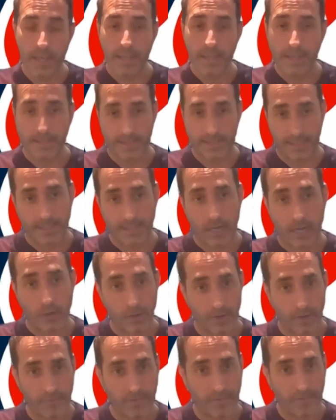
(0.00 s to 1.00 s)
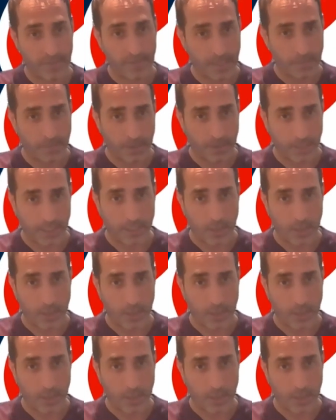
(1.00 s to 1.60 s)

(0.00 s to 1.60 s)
the $615 million